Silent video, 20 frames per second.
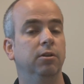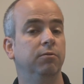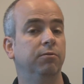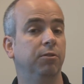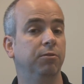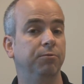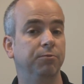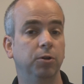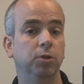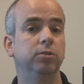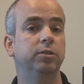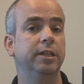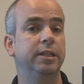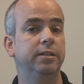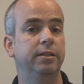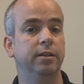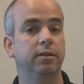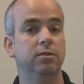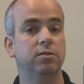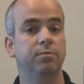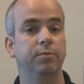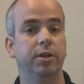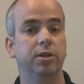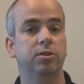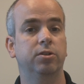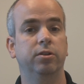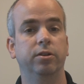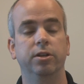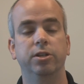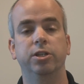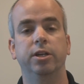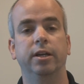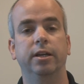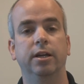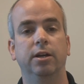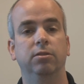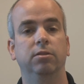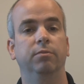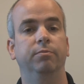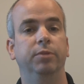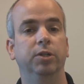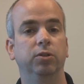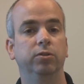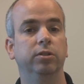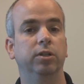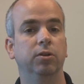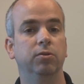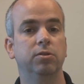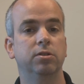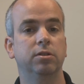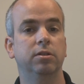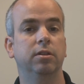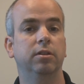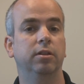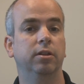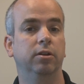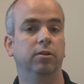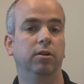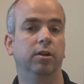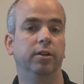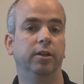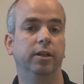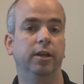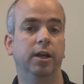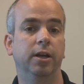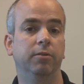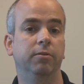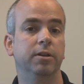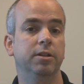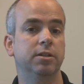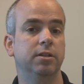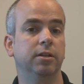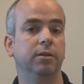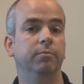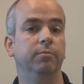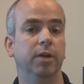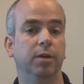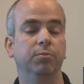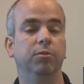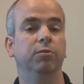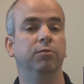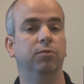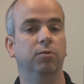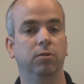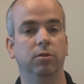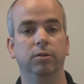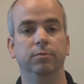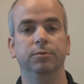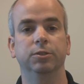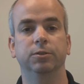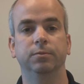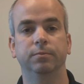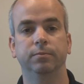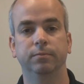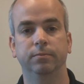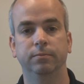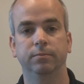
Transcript: For full details, make sure you check out the build notes that are on the iRacing member forums.